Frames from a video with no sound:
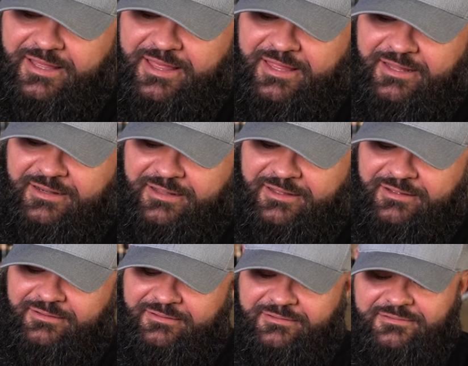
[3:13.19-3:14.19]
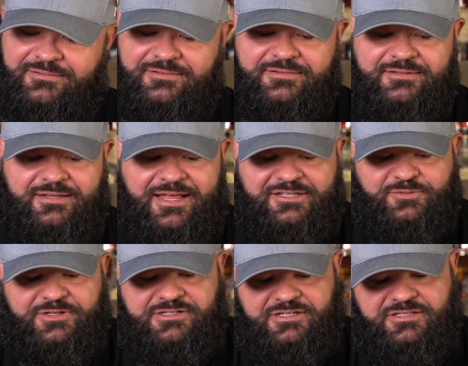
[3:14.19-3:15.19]
And last
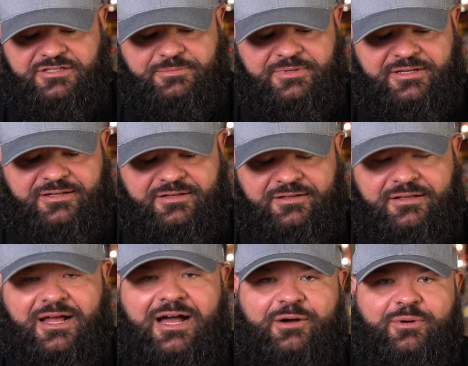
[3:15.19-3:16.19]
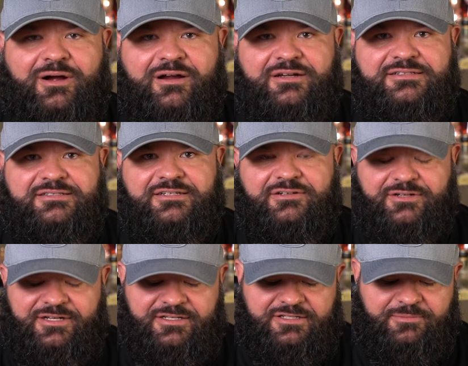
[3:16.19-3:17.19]
week she took me to Highwire
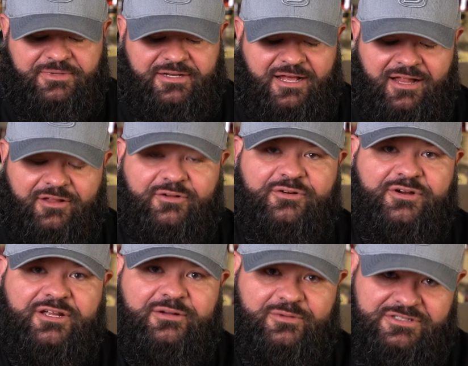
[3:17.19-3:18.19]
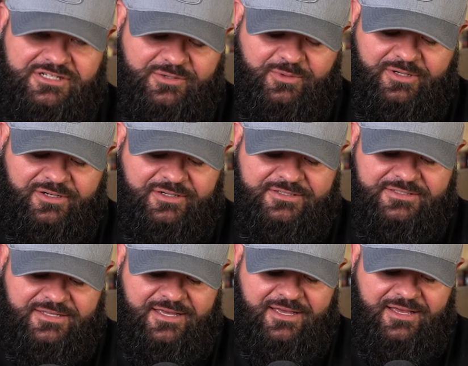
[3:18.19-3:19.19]
Distillery, took me to Hollow Creek where she
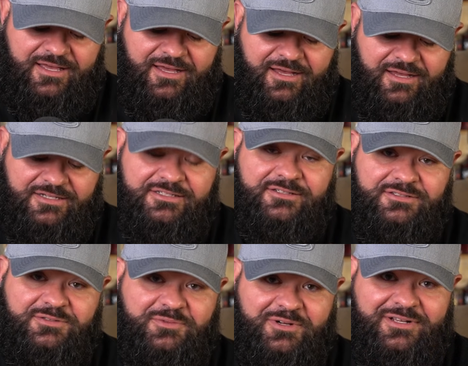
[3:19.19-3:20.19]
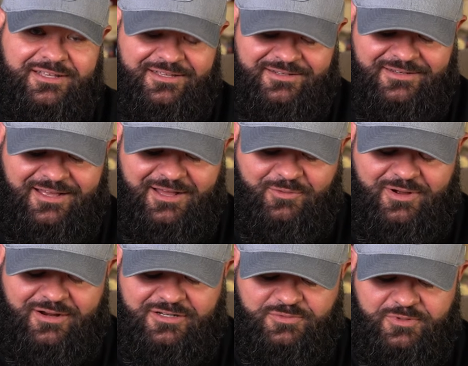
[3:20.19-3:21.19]
works. She used to work at
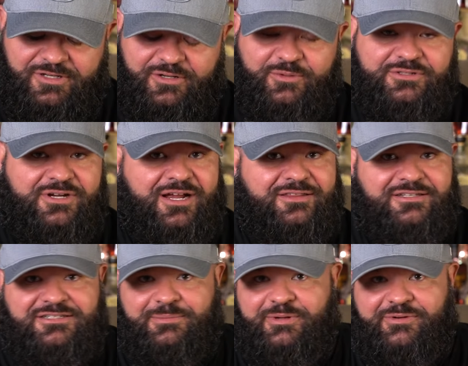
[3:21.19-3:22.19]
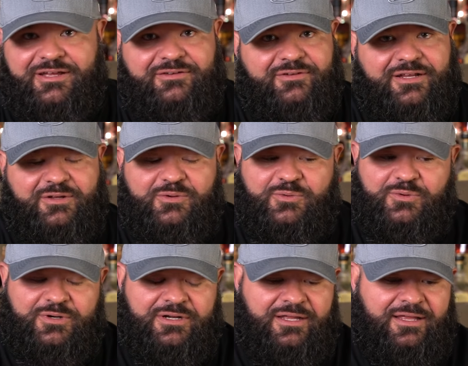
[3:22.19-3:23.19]
Highwire as well. We tried the Jimmy Red
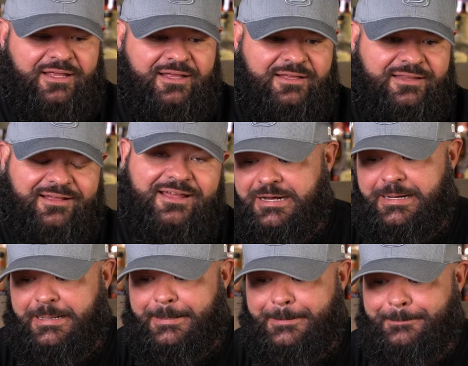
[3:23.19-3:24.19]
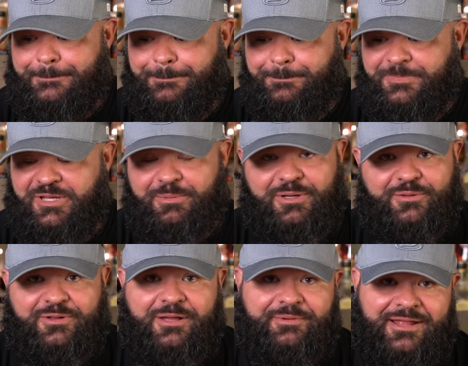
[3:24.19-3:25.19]
Corn. They got double
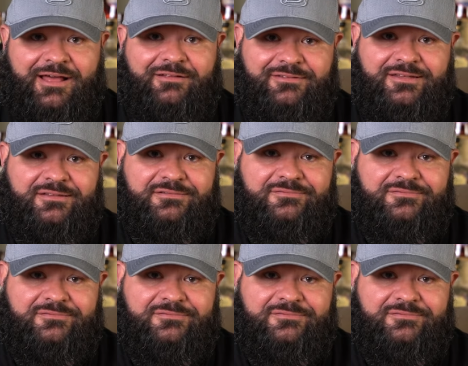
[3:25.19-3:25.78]
oak coming out that